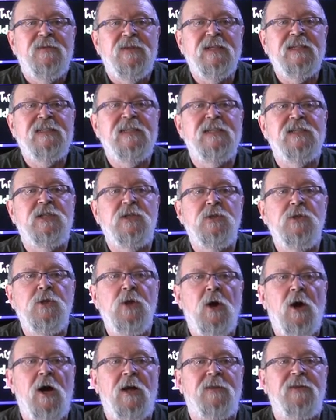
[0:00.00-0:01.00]
this is
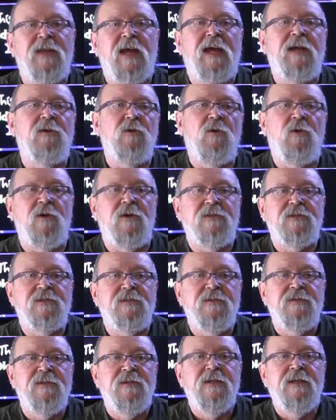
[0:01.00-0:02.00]
not that course.
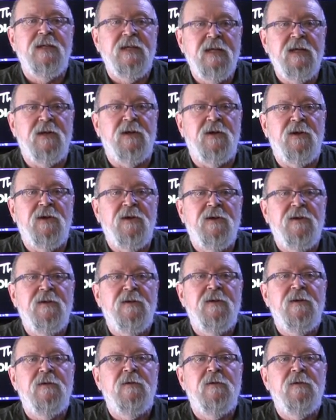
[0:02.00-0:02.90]
Here,